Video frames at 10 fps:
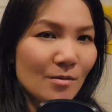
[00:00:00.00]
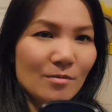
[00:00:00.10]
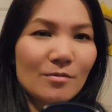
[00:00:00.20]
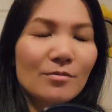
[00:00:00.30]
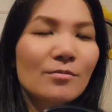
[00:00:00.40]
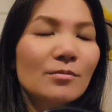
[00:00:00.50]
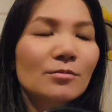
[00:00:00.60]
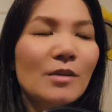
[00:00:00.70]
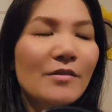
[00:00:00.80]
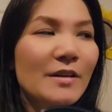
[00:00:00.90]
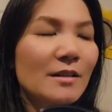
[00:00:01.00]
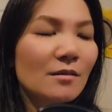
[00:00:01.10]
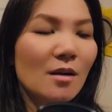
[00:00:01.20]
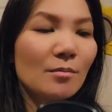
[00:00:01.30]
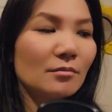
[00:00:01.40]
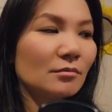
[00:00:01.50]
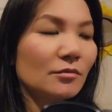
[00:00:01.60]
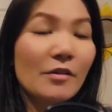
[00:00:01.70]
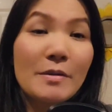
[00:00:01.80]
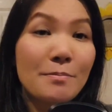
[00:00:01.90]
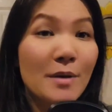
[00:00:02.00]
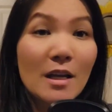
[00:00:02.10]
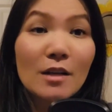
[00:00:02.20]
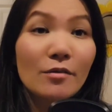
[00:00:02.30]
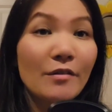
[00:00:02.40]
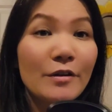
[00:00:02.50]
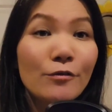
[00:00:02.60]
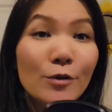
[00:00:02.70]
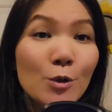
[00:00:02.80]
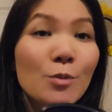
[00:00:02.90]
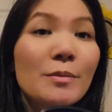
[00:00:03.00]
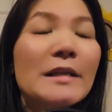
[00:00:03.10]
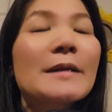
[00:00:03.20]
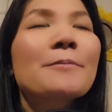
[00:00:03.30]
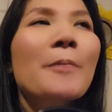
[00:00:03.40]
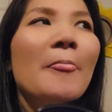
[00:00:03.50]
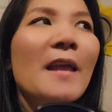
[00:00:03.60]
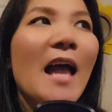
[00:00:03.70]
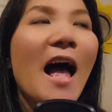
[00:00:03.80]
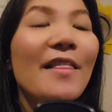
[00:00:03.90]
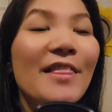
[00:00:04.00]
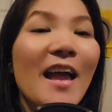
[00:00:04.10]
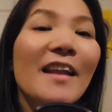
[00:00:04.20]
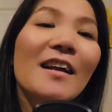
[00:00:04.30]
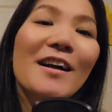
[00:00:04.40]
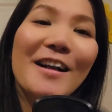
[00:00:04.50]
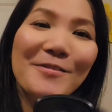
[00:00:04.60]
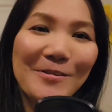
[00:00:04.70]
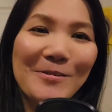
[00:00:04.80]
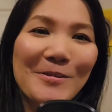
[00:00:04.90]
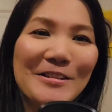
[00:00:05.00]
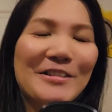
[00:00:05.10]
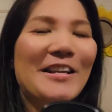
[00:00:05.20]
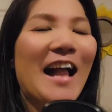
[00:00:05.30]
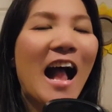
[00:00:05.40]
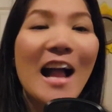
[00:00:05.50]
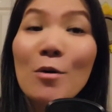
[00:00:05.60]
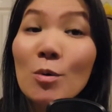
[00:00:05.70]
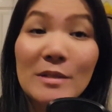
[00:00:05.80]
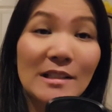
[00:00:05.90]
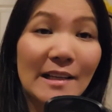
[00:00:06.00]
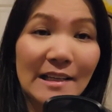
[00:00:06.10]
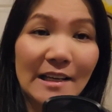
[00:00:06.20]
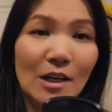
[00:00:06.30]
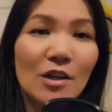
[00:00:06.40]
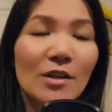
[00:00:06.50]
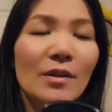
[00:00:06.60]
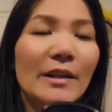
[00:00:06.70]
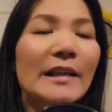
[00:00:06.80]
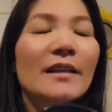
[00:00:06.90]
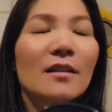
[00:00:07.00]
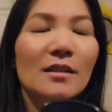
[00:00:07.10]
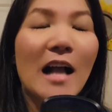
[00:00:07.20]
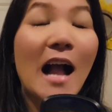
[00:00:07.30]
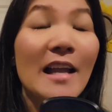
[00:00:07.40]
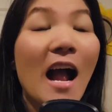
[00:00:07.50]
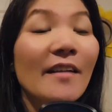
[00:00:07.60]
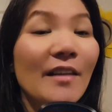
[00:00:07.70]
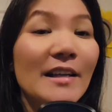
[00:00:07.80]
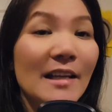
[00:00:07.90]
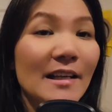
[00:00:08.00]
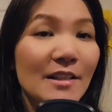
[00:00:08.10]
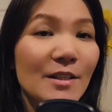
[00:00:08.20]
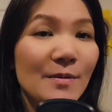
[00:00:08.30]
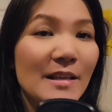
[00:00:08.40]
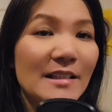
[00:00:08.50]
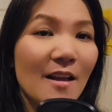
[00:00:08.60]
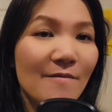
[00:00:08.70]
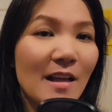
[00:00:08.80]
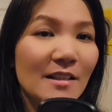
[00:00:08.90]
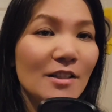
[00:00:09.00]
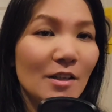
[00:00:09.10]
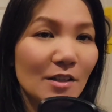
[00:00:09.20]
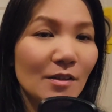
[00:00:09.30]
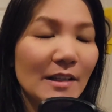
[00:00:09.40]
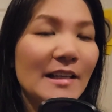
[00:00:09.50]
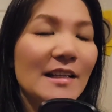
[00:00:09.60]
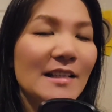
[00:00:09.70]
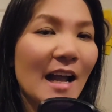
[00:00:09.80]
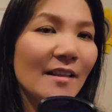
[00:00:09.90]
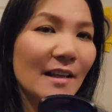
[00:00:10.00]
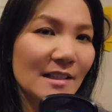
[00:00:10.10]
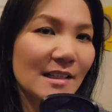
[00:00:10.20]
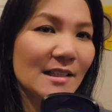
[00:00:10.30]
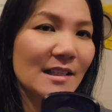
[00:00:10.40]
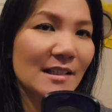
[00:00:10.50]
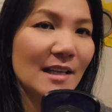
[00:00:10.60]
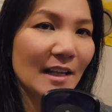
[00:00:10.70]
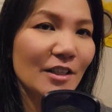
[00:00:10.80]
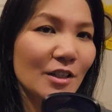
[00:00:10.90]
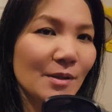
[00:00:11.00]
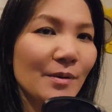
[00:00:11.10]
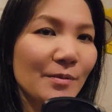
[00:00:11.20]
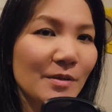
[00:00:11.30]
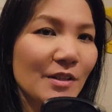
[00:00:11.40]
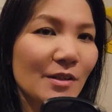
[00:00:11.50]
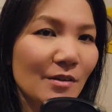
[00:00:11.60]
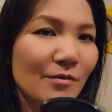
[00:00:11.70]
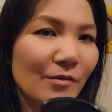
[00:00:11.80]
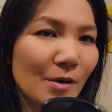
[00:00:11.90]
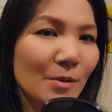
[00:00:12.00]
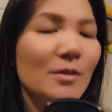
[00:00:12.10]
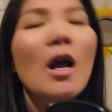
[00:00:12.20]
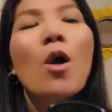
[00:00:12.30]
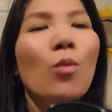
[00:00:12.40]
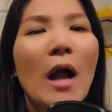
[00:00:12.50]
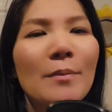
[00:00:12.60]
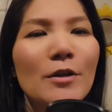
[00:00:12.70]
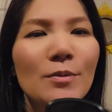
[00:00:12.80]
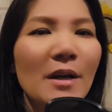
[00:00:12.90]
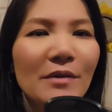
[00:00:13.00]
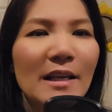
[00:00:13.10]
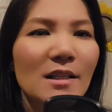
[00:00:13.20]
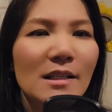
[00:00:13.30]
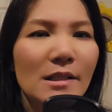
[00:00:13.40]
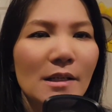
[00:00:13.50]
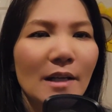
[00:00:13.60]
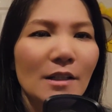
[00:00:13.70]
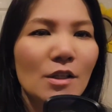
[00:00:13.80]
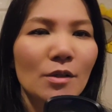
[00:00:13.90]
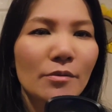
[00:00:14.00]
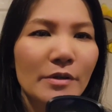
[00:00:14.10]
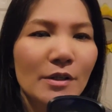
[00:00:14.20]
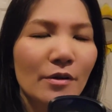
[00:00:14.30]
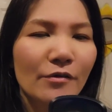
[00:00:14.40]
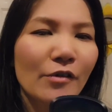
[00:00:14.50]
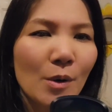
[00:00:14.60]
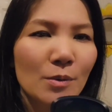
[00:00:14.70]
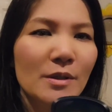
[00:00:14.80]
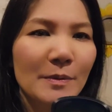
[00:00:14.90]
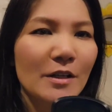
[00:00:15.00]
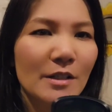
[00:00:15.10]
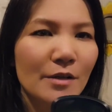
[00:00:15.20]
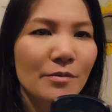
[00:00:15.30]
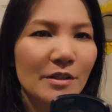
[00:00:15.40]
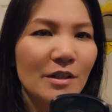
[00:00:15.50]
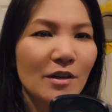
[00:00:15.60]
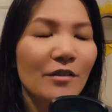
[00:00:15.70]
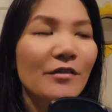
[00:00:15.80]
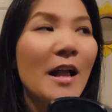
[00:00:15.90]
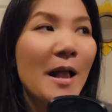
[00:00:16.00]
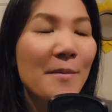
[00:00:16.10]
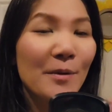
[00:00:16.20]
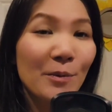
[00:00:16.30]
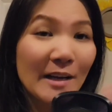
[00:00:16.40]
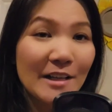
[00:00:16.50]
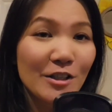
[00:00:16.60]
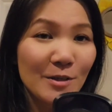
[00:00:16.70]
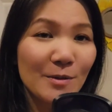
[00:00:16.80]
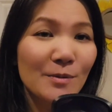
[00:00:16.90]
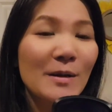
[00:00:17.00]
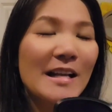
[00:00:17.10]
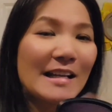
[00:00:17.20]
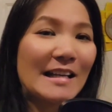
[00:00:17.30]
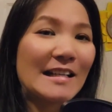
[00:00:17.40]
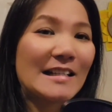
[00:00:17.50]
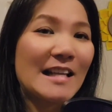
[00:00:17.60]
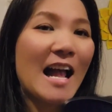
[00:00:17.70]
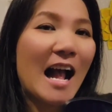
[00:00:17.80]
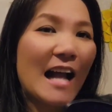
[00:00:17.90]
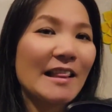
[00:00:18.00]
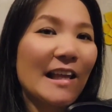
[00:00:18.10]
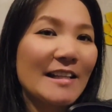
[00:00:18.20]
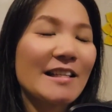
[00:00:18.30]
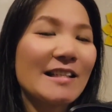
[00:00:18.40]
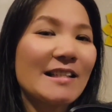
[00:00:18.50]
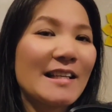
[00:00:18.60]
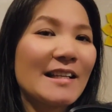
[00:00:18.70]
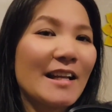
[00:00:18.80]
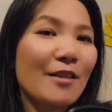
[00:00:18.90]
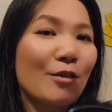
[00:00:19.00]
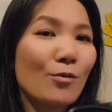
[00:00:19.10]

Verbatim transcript: very, very big, very roomy. And then, of course, I always like getting early. I, I like getting to these events early because I like to sit next to the reserve rows. Well, I mean, you never get to sit next to the reserve rows because they're reserved. But what I do is I like to sit in the